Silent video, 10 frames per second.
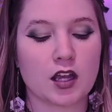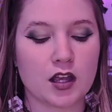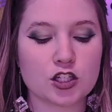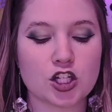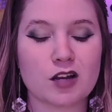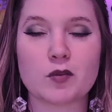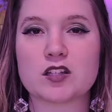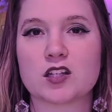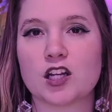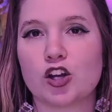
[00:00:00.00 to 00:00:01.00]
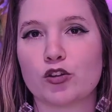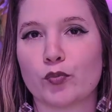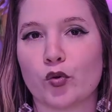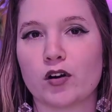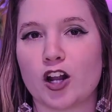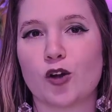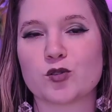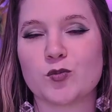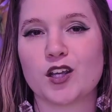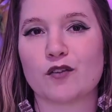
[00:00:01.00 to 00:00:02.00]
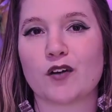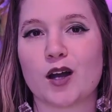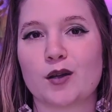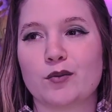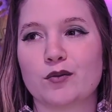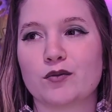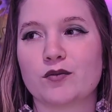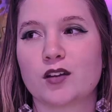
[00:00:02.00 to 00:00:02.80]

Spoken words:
This enchantment sitting on the board helps me if I